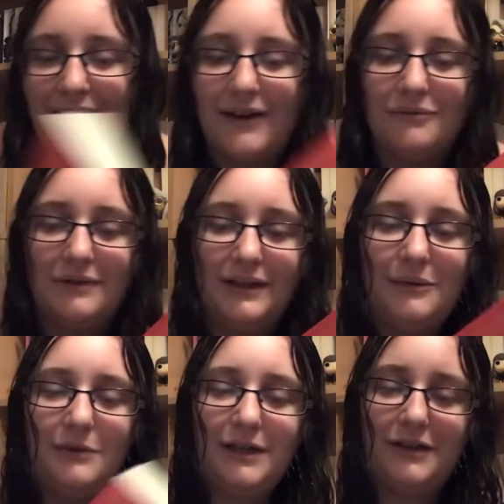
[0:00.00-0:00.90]
I
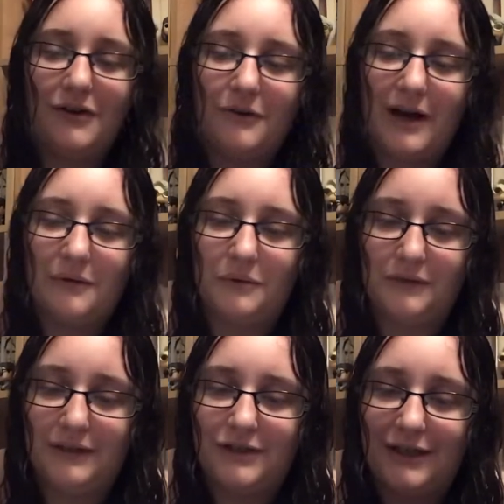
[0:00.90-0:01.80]
really want to know how
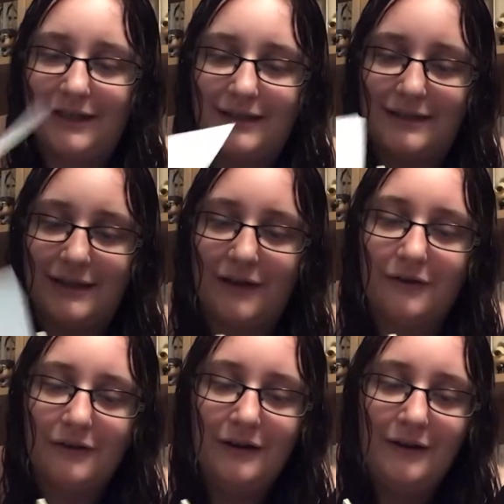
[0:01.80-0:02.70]
old the chick is
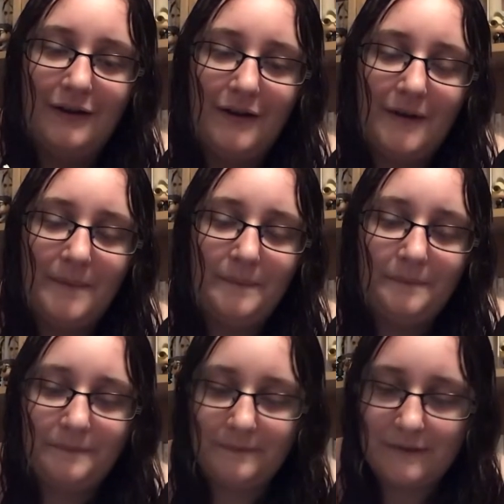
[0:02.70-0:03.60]
now.
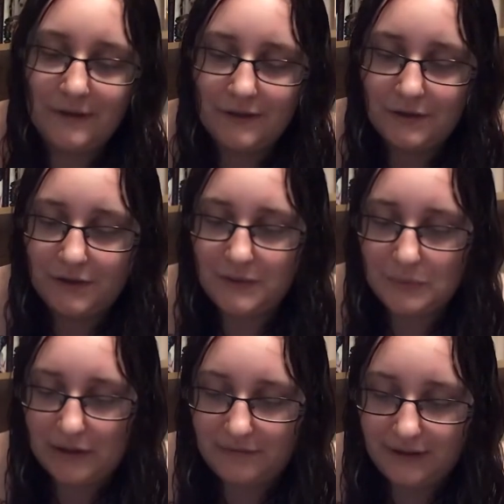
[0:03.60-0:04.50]
She's
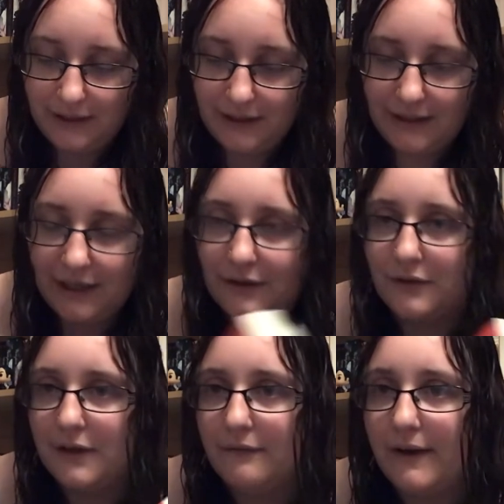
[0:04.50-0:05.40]
probably like
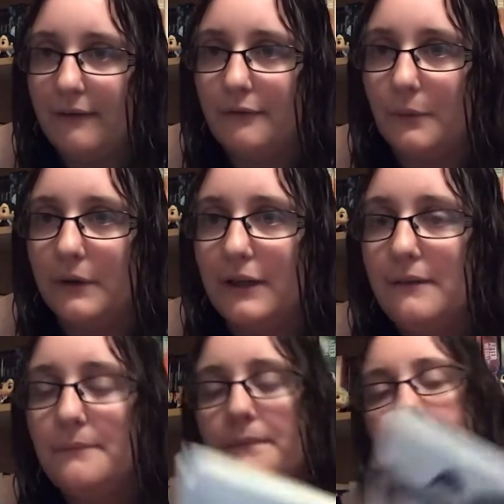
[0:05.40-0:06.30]
35, 40.